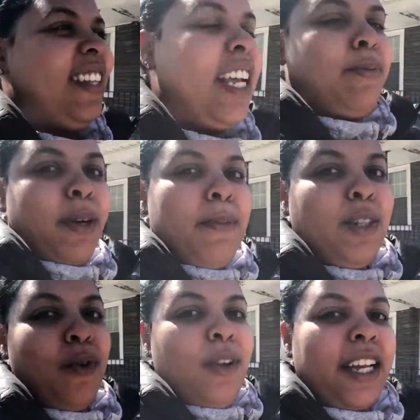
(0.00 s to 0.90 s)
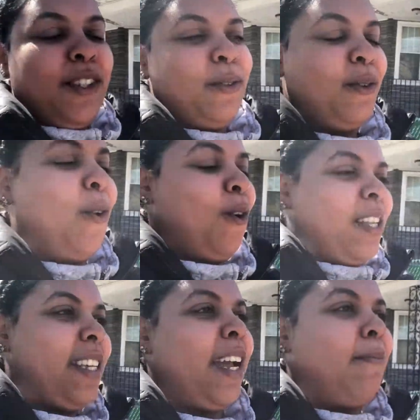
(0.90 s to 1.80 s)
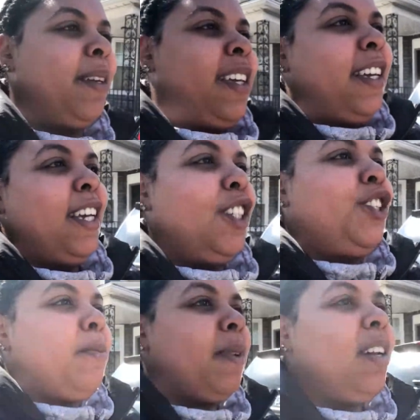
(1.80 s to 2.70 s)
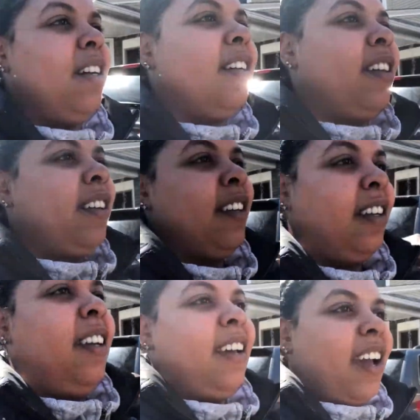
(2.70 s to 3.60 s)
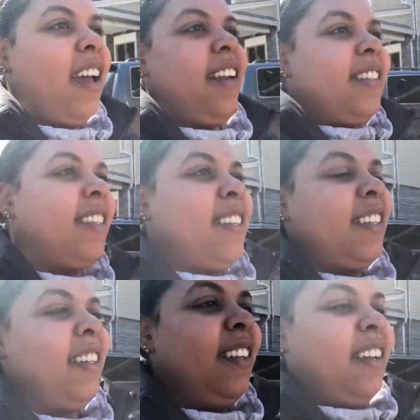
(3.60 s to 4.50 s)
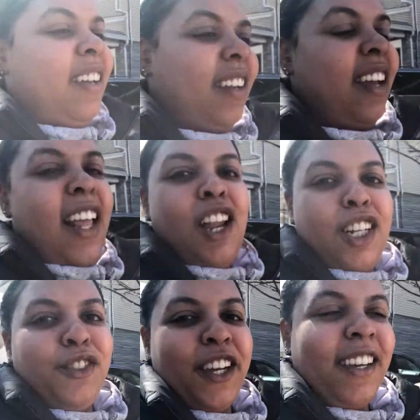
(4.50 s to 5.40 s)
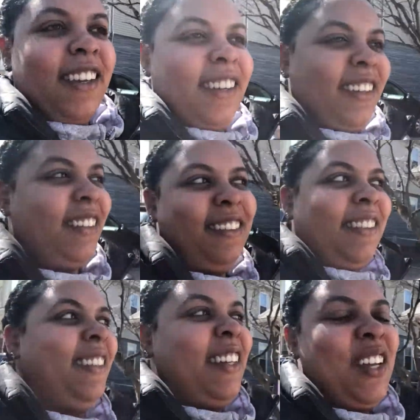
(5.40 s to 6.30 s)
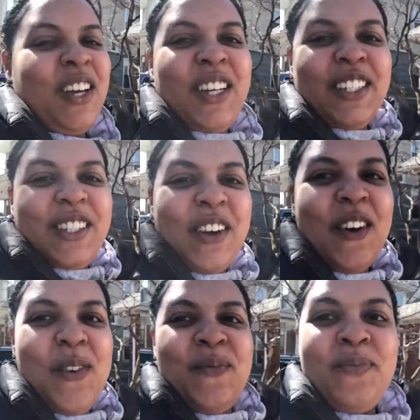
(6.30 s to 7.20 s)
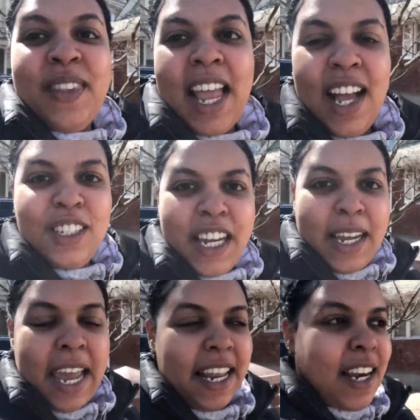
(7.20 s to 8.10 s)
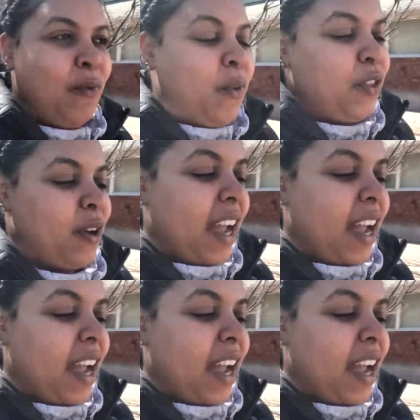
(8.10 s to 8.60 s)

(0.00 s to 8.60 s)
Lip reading: That's pretty much what all I do all the time. Is gym, cook, edit, and laundry. So I'll check in with you